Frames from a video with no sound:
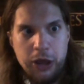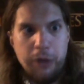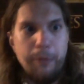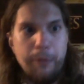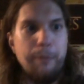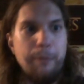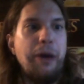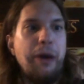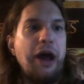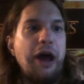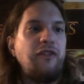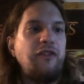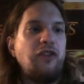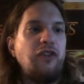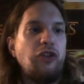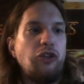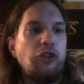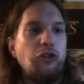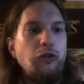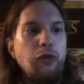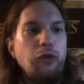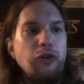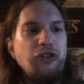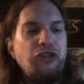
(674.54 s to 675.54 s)
But to
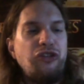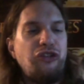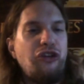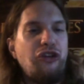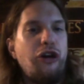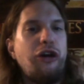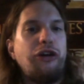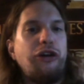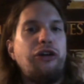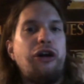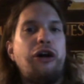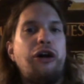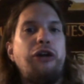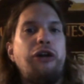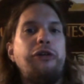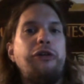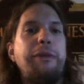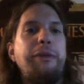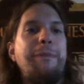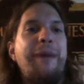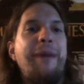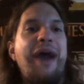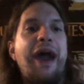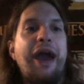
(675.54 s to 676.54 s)
lure Sean Connery
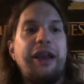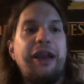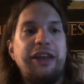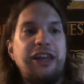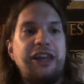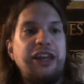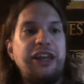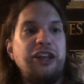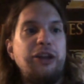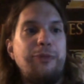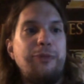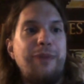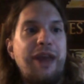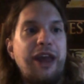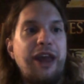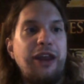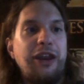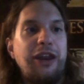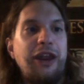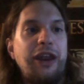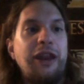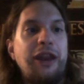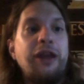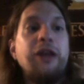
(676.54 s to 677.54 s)
back, he
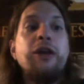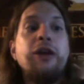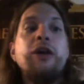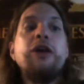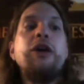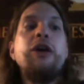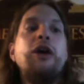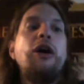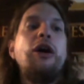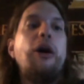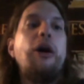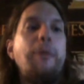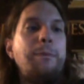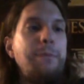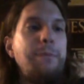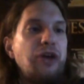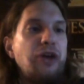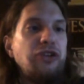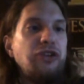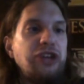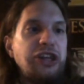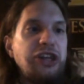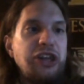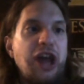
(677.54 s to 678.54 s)
demanded $1
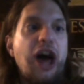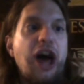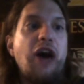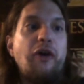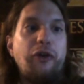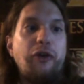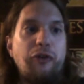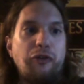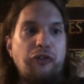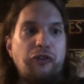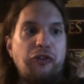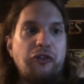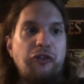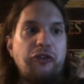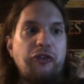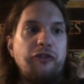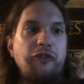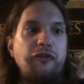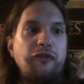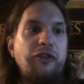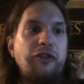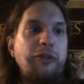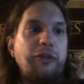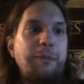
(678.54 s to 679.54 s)
million
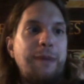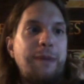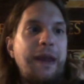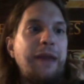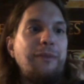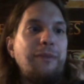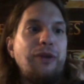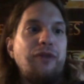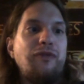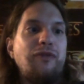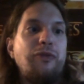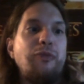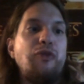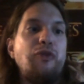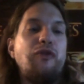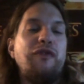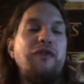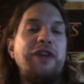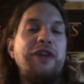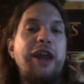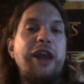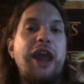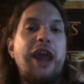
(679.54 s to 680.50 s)
for the payment of the movie.